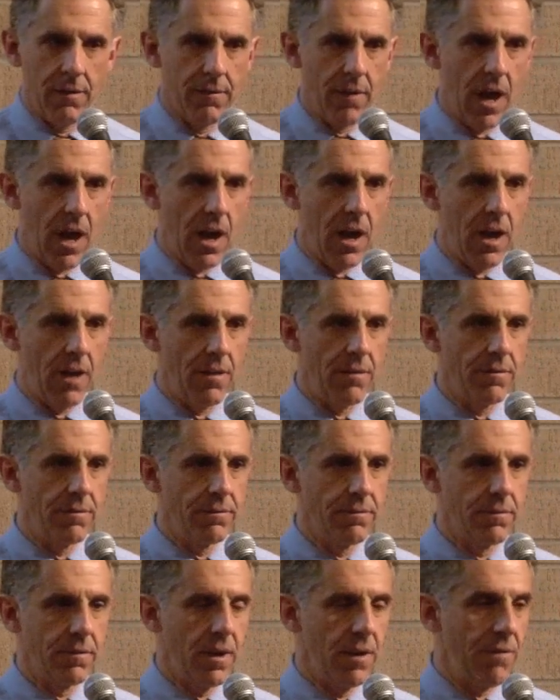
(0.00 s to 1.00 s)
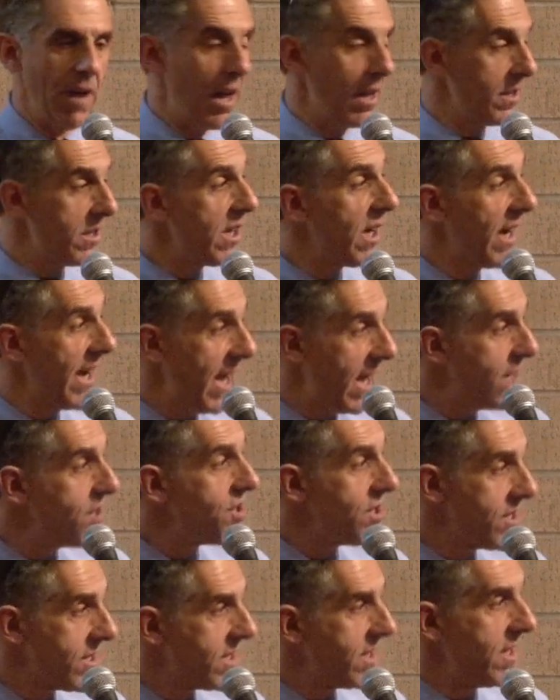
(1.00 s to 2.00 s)
voluntary
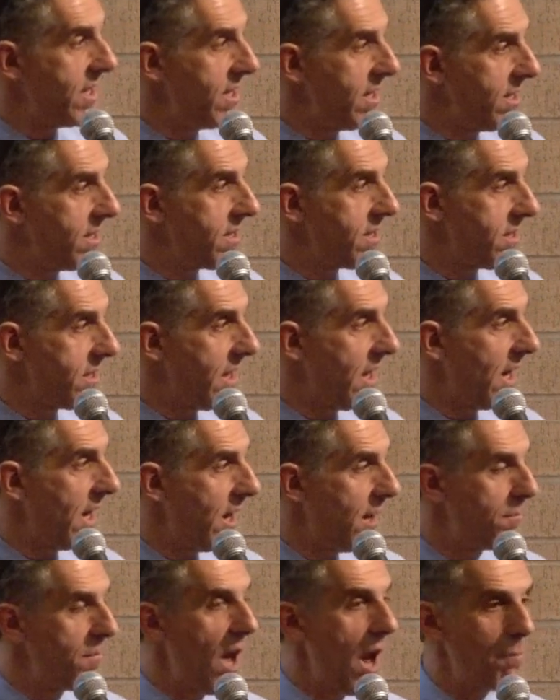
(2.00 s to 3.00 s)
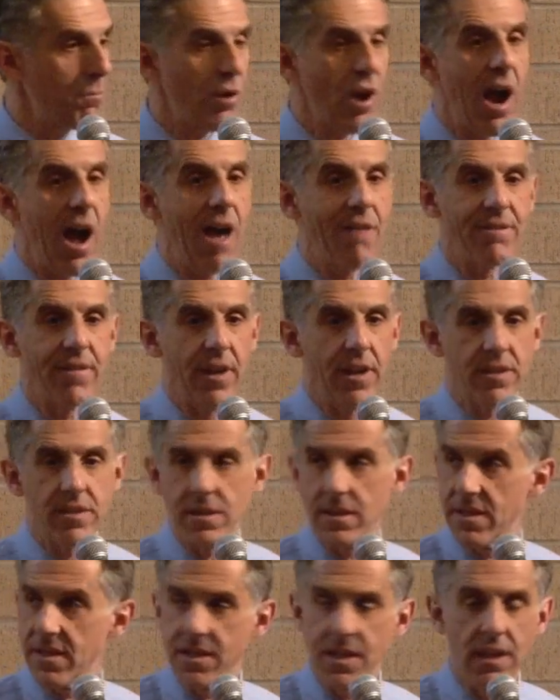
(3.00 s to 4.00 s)
agencies, nonprofits.
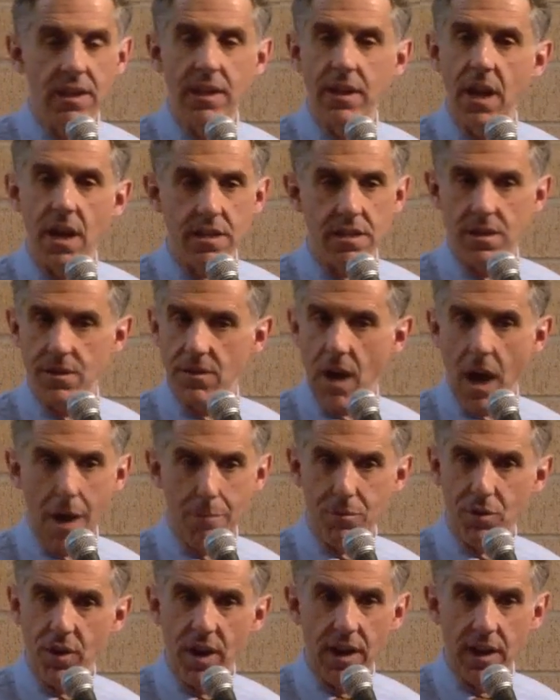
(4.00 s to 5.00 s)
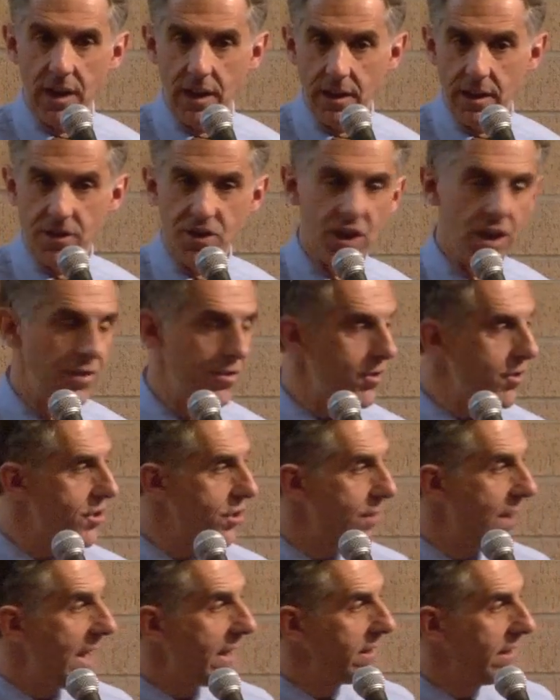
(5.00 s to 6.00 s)
The city doesn't operate any shelters
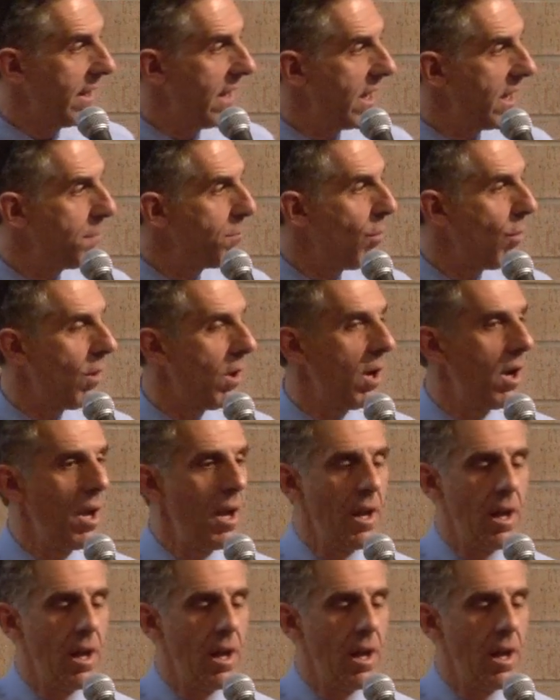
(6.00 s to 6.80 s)
directly anymore.